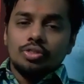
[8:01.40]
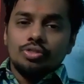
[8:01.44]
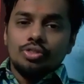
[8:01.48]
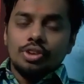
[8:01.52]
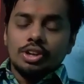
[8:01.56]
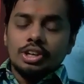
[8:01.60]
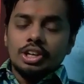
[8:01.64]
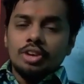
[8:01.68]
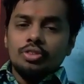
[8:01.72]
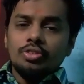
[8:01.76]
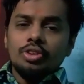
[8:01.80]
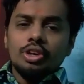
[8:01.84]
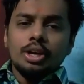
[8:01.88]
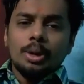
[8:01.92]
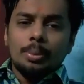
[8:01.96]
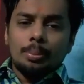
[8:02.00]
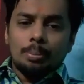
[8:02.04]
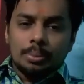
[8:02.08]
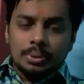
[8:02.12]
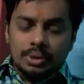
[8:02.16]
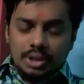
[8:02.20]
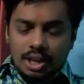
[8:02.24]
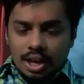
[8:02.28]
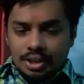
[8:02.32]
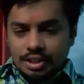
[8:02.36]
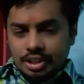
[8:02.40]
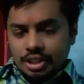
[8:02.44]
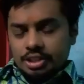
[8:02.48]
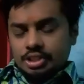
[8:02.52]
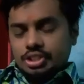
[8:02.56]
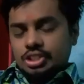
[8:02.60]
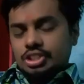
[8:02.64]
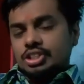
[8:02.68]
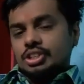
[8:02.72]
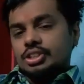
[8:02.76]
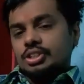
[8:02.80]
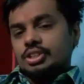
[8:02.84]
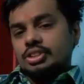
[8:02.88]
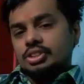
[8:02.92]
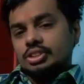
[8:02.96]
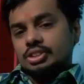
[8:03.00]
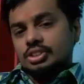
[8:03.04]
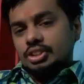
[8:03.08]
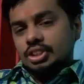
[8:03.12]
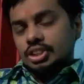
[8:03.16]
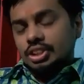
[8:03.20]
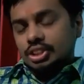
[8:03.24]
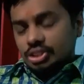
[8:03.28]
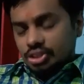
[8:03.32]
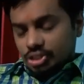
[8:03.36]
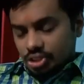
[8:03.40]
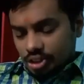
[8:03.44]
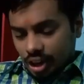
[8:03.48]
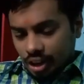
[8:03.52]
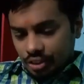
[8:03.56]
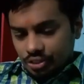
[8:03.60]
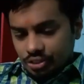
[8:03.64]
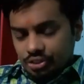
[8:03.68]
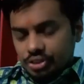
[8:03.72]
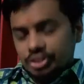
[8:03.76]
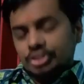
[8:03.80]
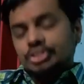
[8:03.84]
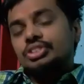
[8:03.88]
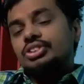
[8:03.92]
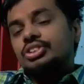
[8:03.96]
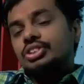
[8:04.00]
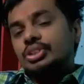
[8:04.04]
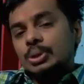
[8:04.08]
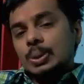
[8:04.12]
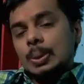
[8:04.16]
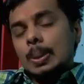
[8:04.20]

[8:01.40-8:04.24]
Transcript: whenever a planet in transit